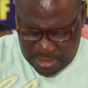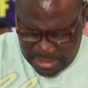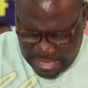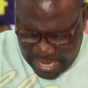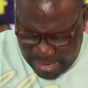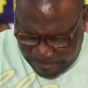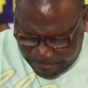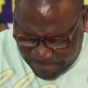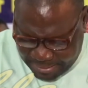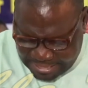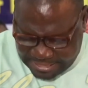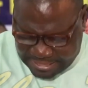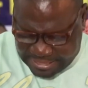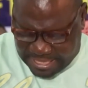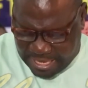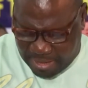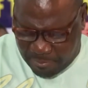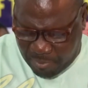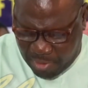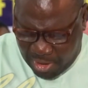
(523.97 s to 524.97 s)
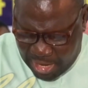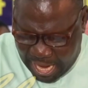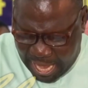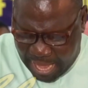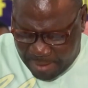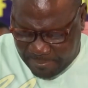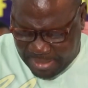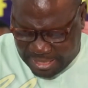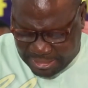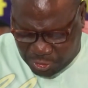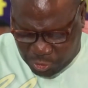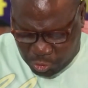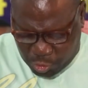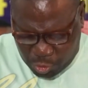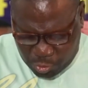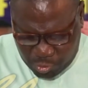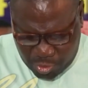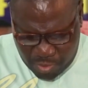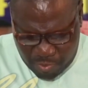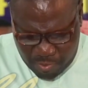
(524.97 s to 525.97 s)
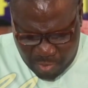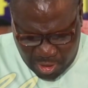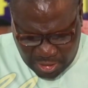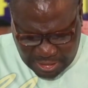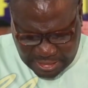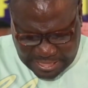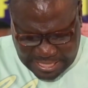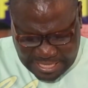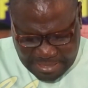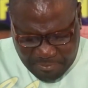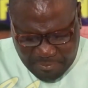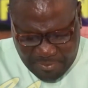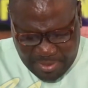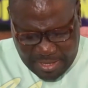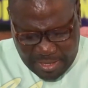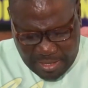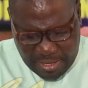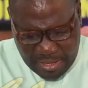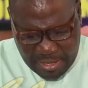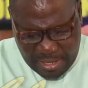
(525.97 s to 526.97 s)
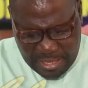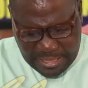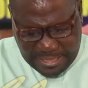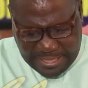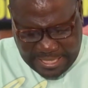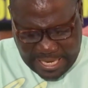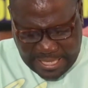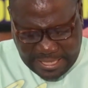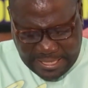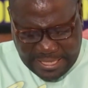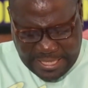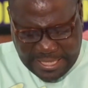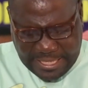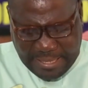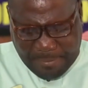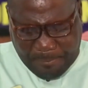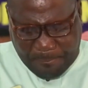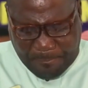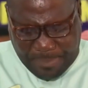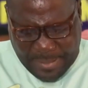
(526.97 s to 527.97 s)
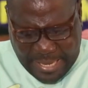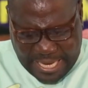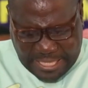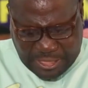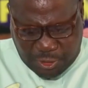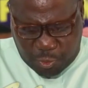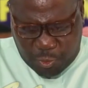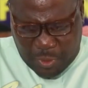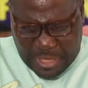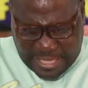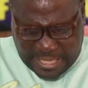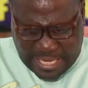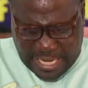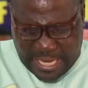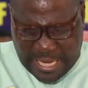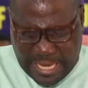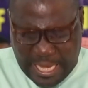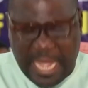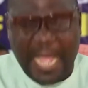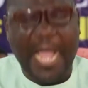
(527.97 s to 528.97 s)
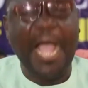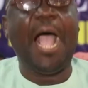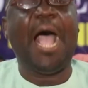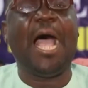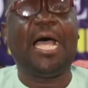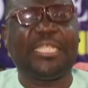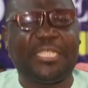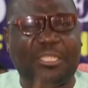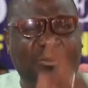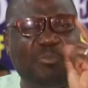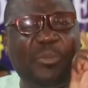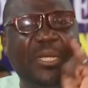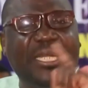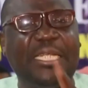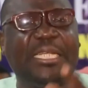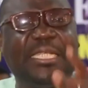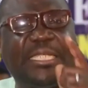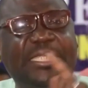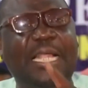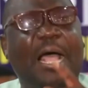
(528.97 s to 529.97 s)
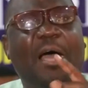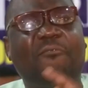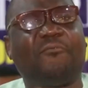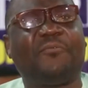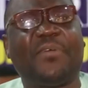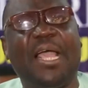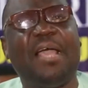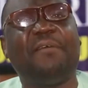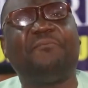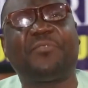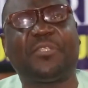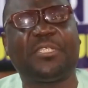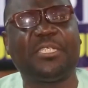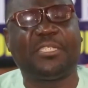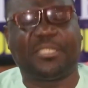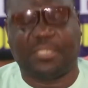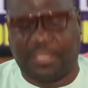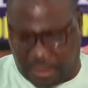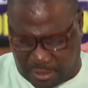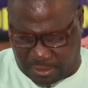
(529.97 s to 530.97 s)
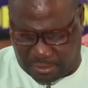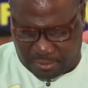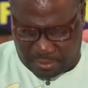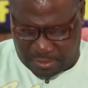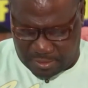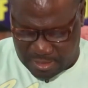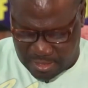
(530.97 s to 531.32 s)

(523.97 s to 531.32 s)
that President Bola Ahmed Tinubu must immediately replace Wike as Minister of FCT